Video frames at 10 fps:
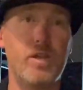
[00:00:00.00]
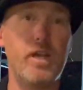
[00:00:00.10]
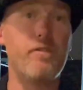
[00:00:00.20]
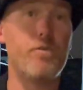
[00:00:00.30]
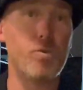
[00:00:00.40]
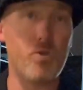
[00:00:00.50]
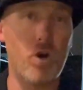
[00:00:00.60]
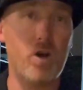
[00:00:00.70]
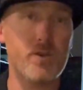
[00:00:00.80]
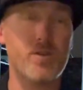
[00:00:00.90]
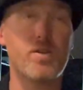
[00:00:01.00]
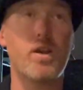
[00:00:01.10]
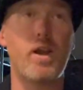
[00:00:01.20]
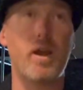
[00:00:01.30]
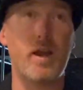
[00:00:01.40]
If you're not
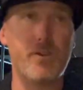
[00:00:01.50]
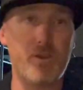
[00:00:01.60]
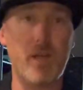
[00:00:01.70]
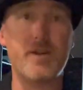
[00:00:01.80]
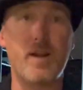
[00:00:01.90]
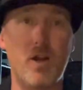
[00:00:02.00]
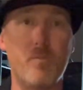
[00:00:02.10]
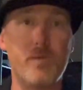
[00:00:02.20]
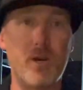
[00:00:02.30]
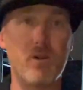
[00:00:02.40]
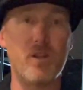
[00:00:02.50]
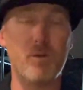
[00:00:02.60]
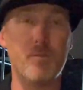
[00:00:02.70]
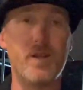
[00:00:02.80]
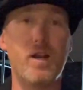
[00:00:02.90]
and you'd like to help me out a little
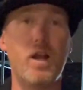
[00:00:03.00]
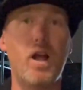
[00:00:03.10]
bit,